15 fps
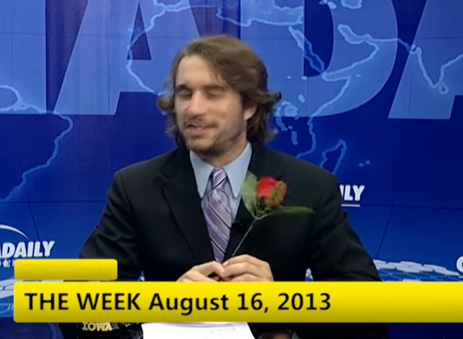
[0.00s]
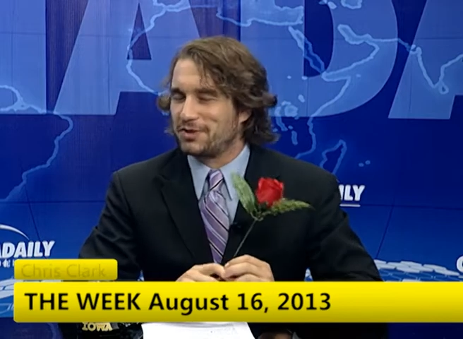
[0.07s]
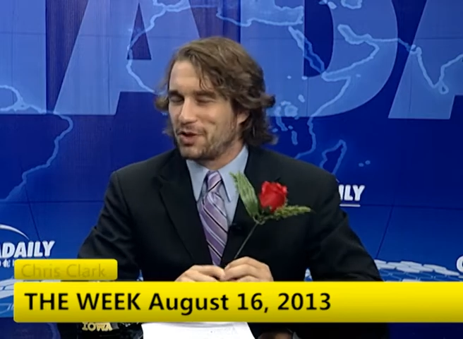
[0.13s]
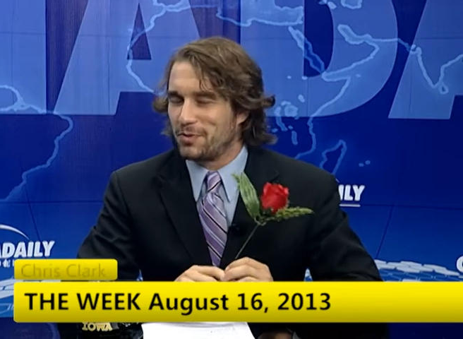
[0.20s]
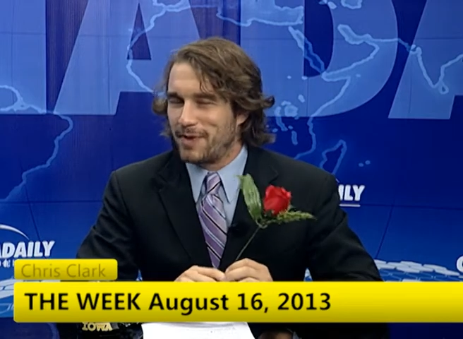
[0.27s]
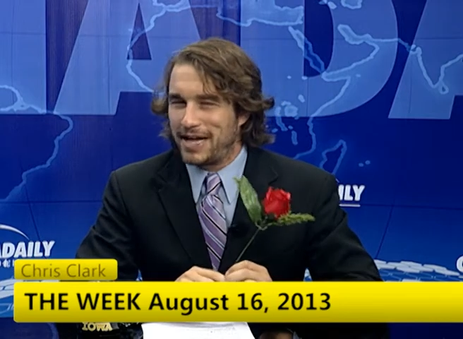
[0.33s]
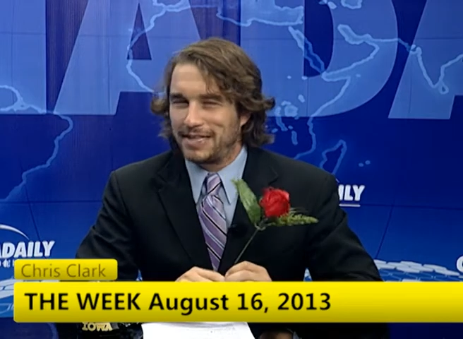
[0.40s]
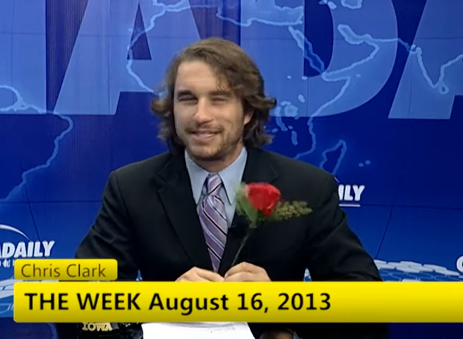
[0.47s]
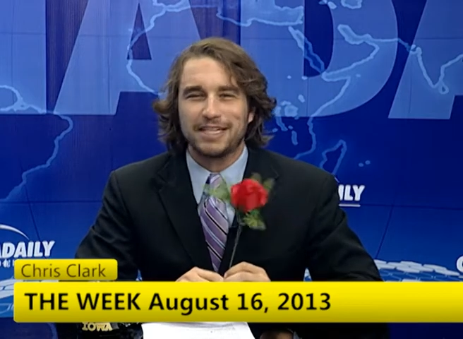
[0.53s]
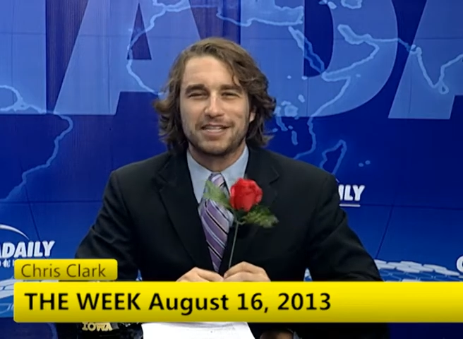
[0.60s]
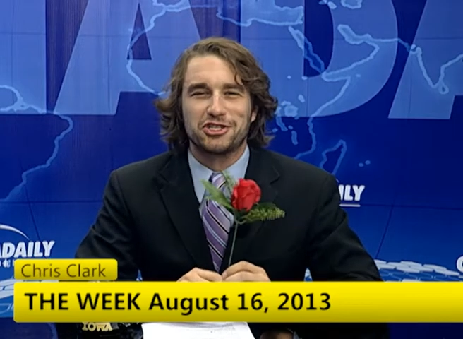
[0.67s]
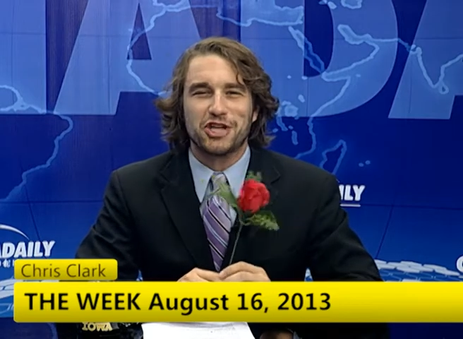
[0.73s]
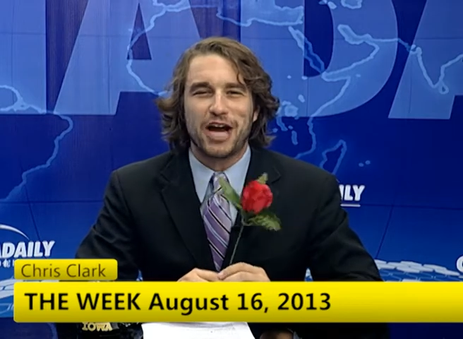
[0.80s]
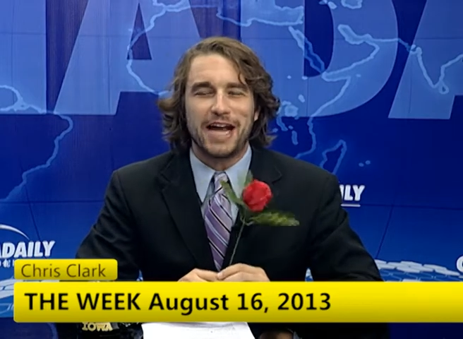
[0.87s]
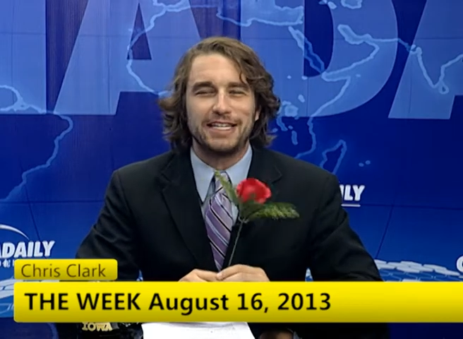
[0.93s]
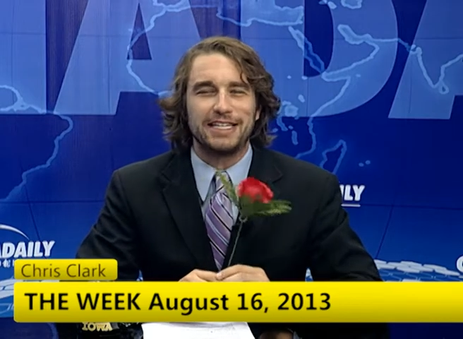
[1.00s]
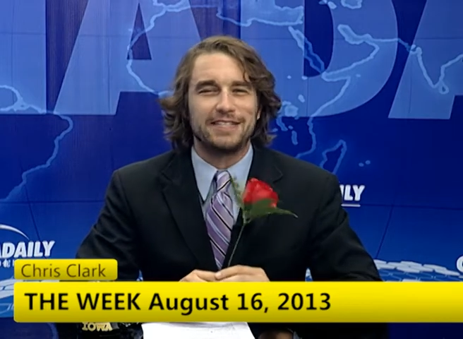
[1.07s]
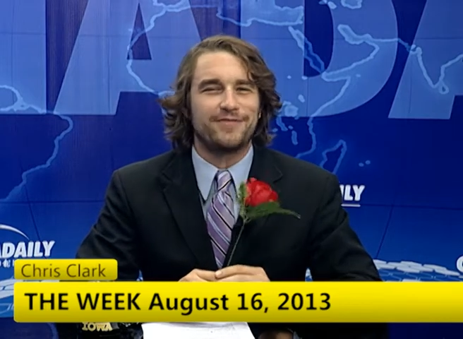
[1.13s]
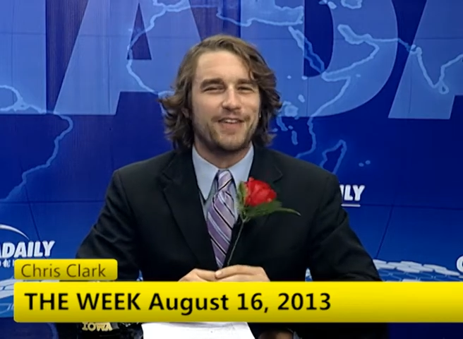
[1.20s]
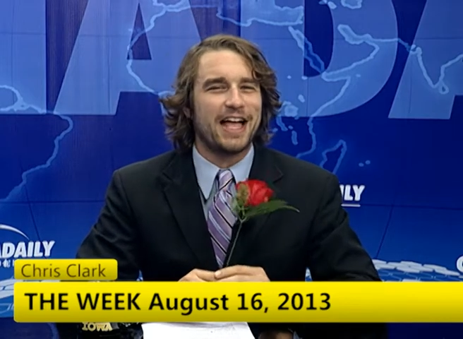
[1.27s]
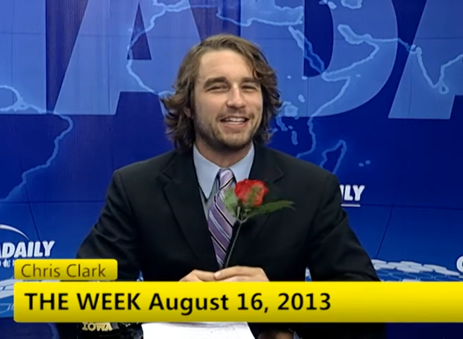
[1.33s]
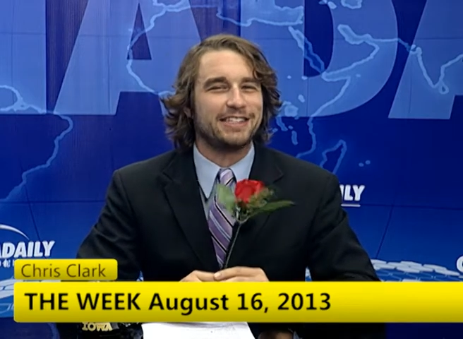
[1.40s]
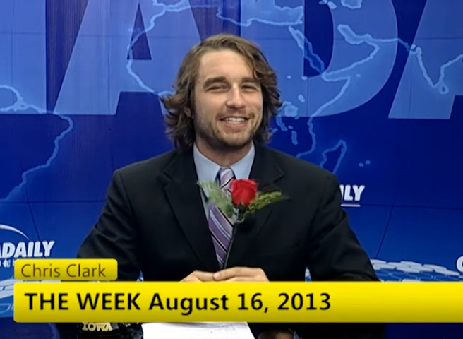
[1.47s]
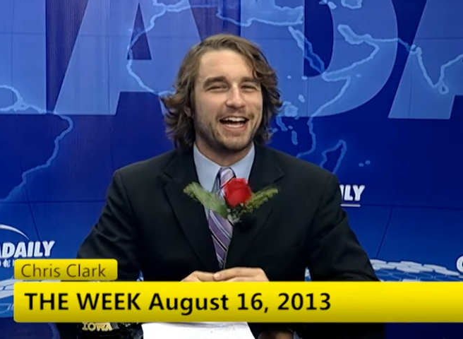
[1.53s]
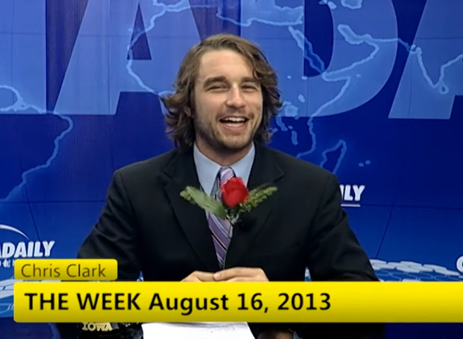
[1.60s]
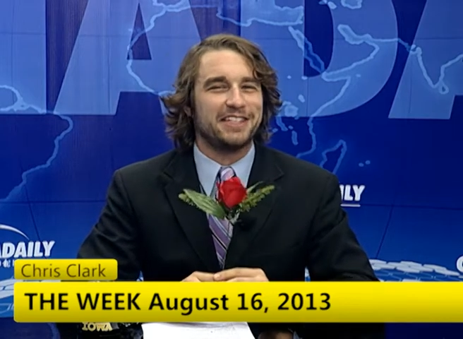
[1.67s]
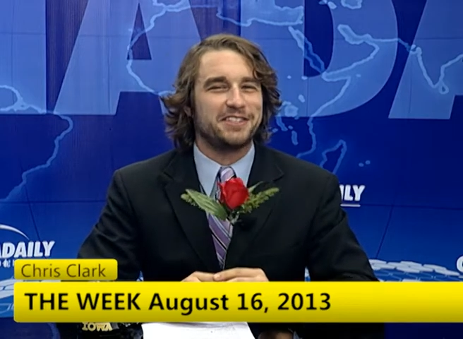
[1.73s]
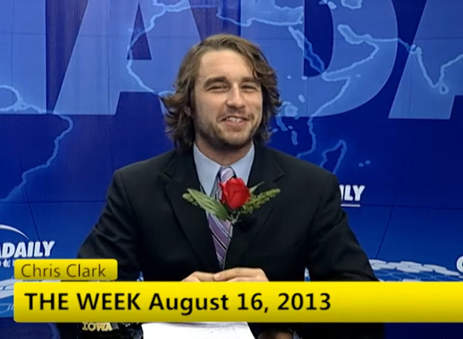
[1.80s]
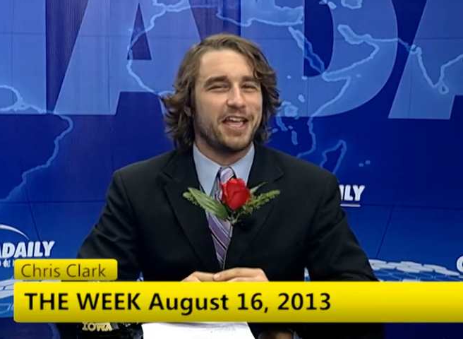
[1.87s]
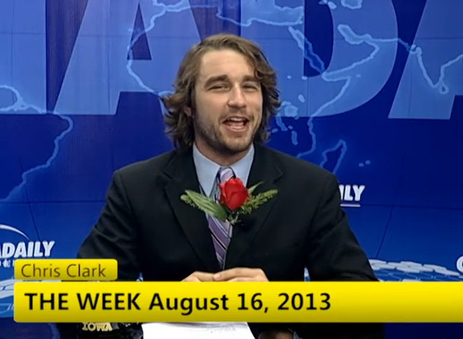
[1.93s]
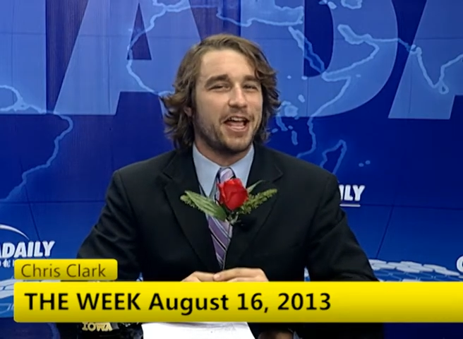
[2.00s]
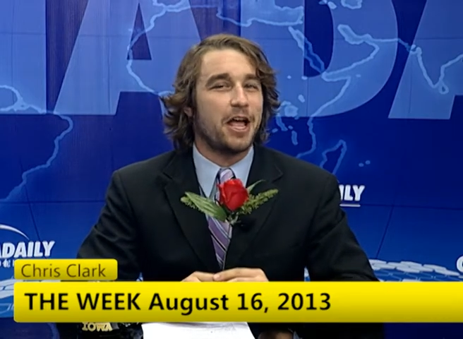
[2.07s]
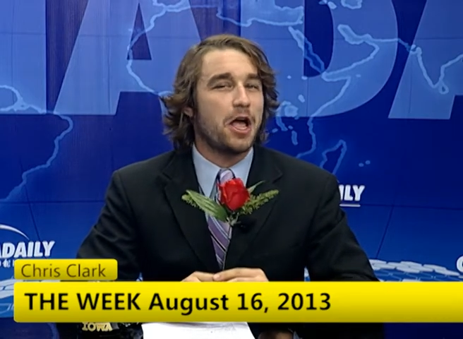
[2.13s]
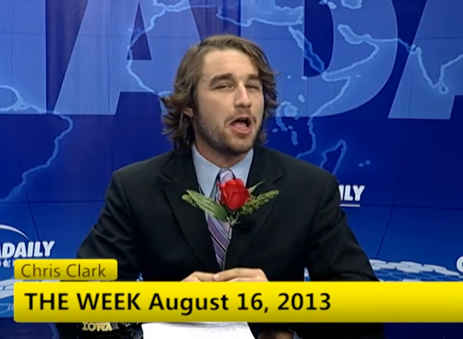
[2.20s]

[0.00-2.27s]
romantic Chinese Valentine's Day.